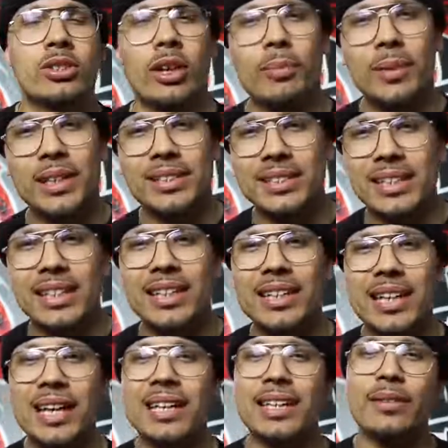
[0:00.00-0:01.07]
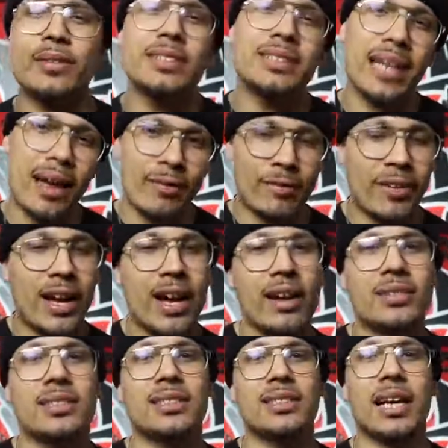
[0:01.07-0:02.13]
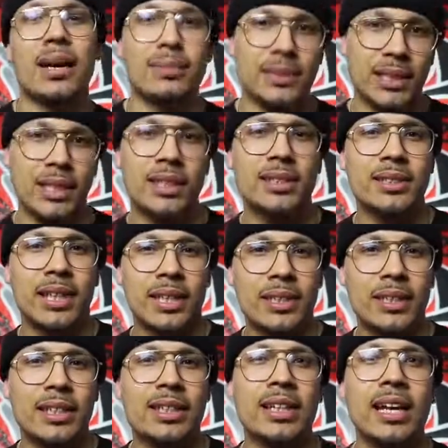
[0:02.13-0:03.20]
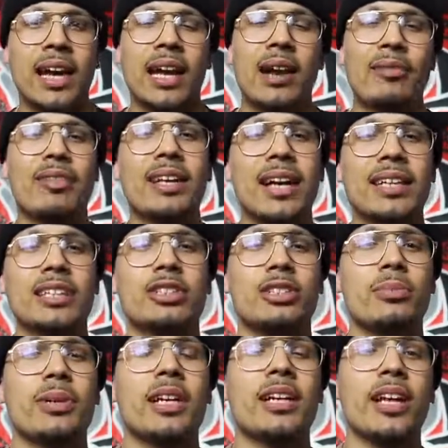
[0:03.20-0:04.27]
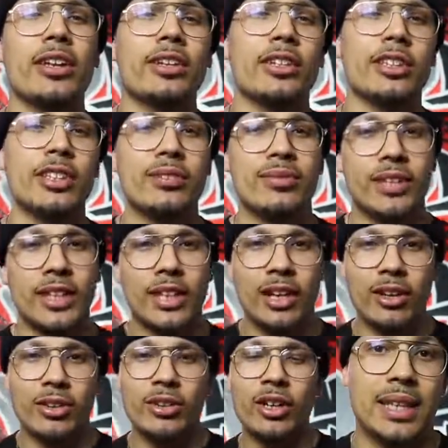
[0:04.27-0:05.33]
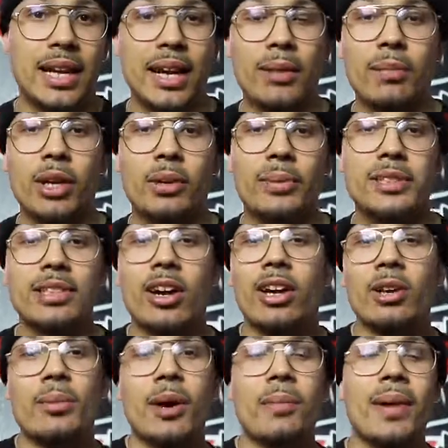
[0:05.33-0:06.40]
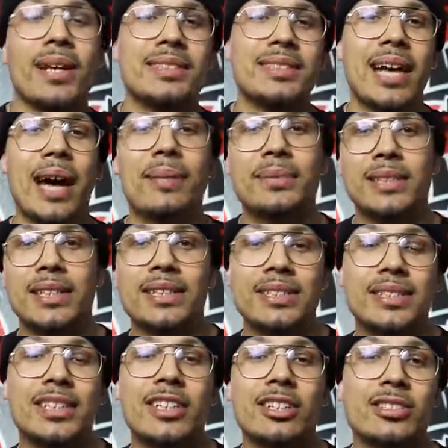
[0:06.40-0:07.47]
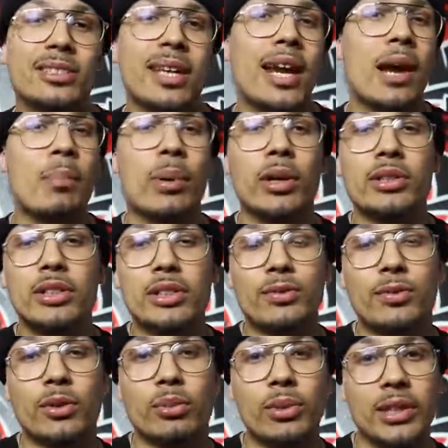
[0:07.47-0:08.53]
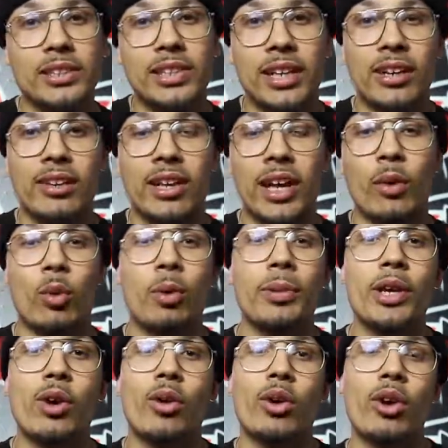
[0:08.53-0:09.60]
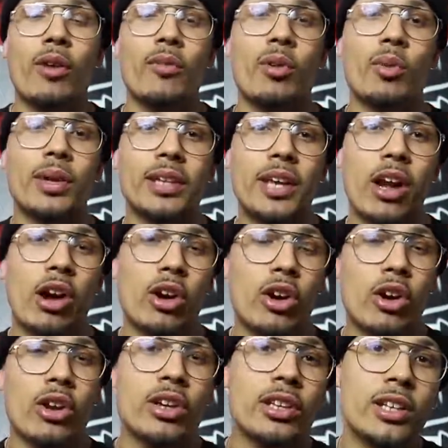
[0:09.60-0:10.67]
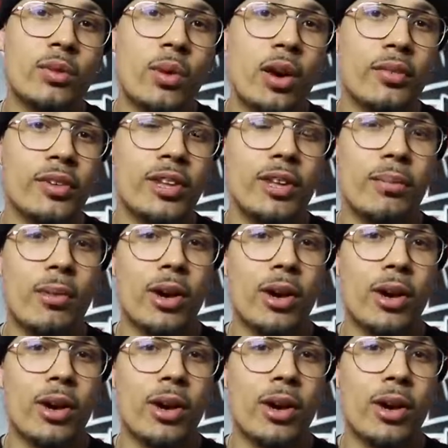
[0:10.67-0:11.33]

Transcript: So I've been seeing a lot of different top fives and top tens lately, and I feel like this will be another good video. Today I'm going to be talking about my top ten sneakers that I purchased for retail, and we'll be going over what they are currently worth in the